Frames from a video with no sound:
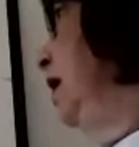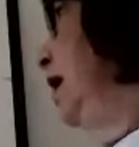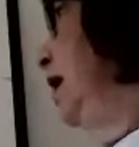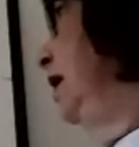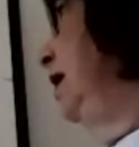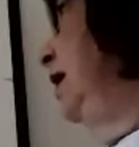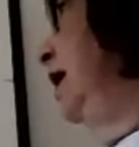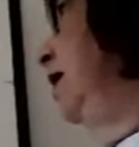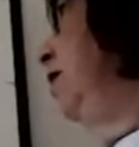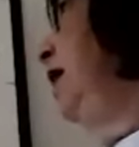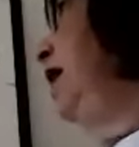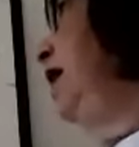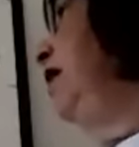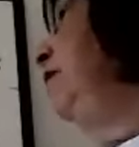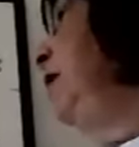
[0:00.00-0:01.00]
And now I
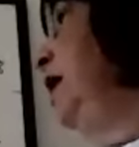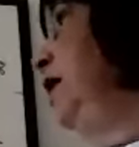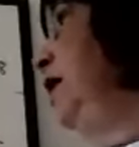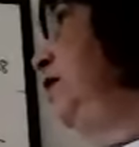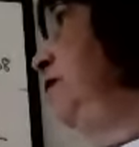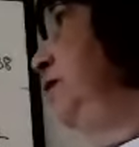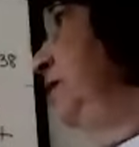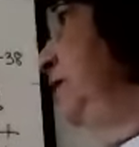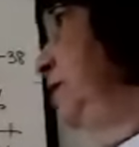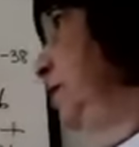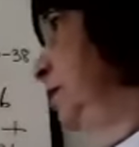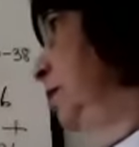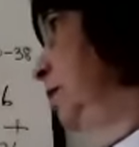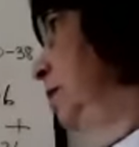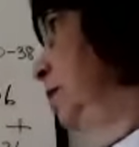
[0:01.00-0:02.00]
have my
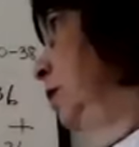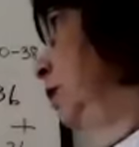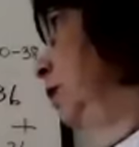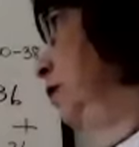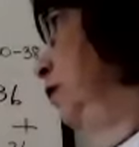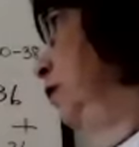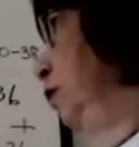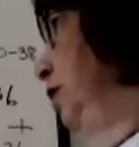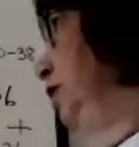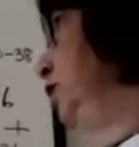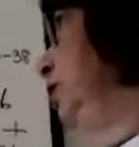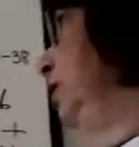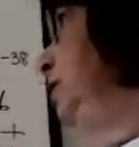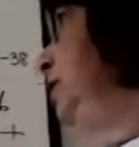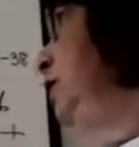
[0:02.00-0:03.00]
4
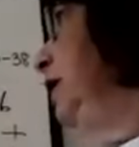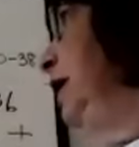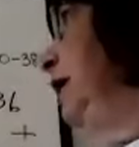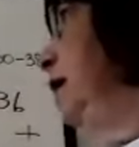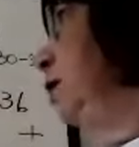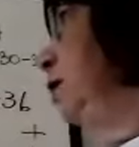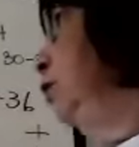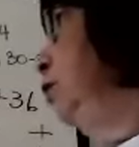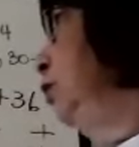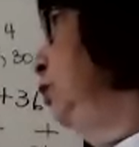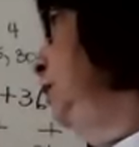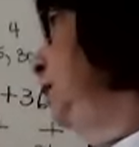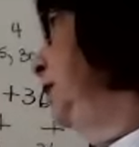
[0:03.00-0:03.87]
terms, so I can group.